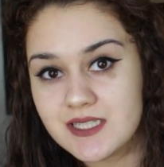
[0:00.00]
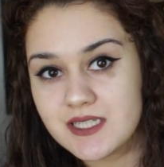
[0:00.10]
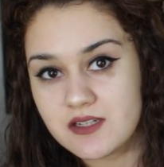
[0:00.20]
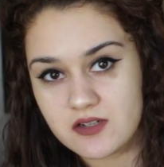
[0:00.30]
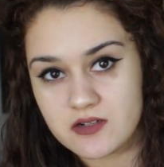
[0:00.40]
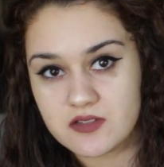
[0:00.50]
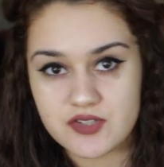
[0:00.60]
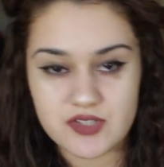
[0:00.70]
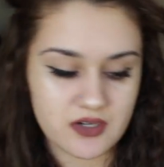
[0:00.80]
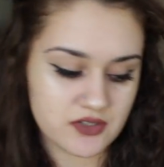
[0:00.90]

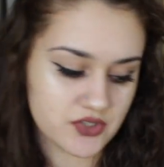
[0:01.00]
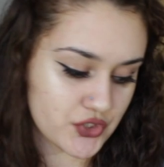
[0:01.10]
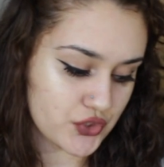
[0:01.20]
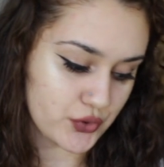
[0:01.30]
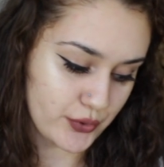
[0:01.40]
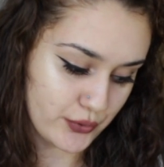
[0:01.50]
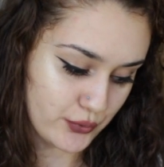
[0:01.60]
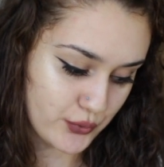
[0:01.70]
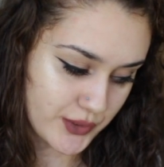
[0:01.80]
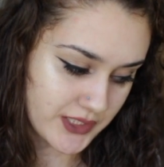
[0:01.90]
$90 on
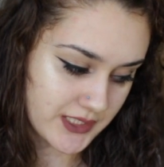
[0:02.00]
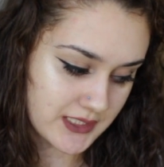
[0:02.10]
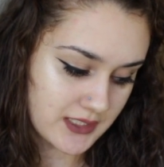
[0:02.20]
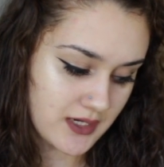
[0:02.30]
shoes?